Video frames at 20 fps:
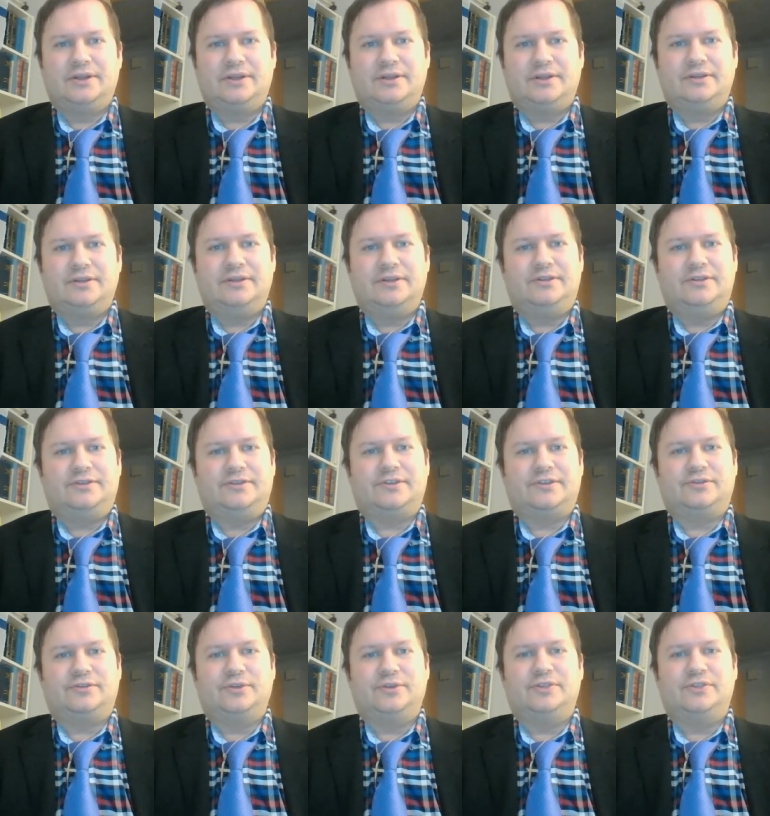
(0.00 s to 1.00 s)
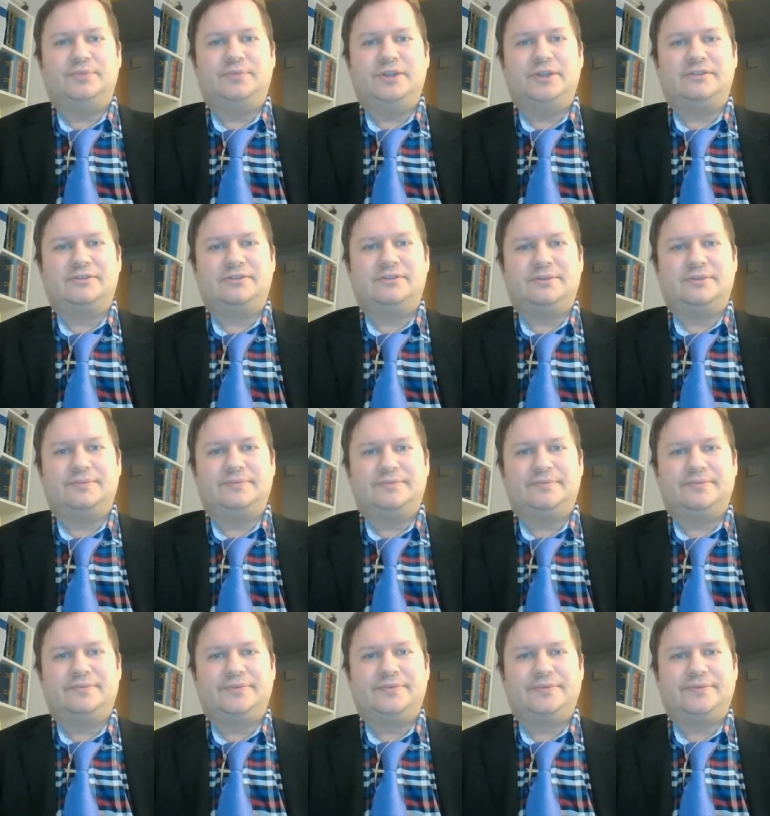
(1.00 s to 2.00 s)
This is a Swede Speaks.
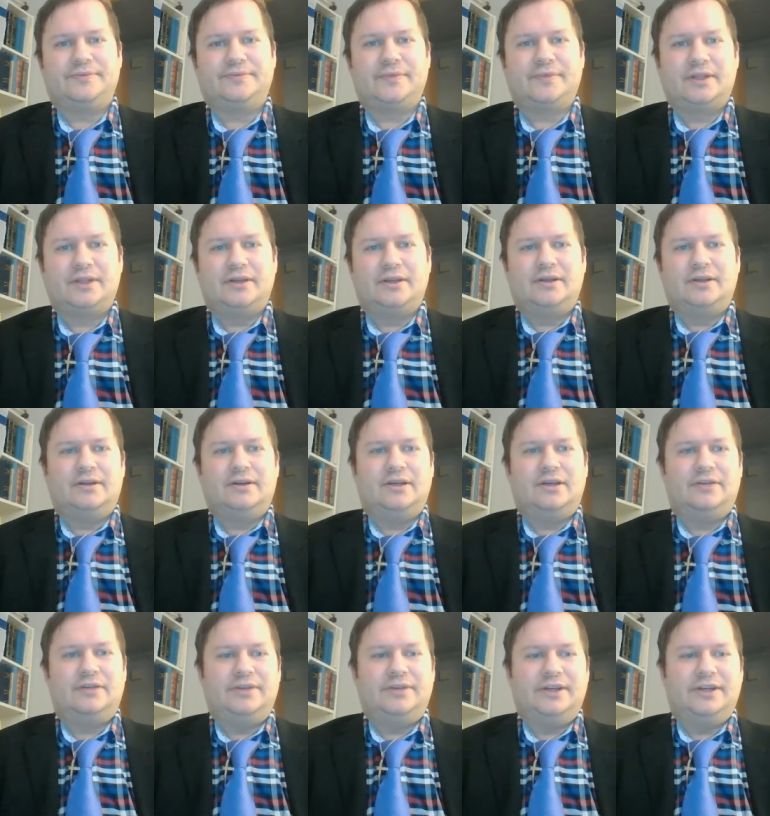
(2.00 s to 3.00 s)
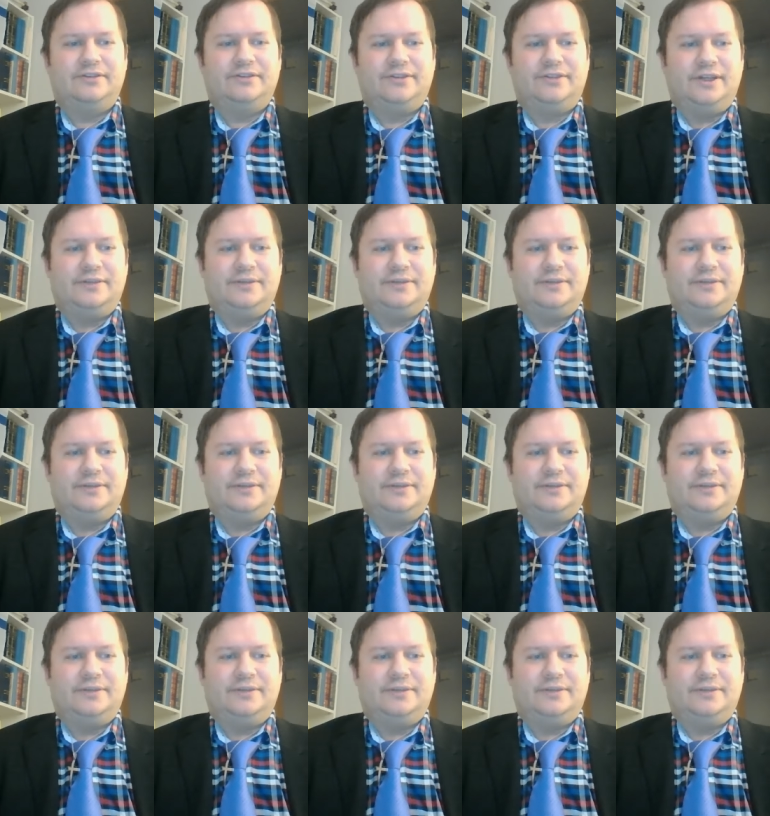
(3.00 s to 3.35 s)
Have a nice day.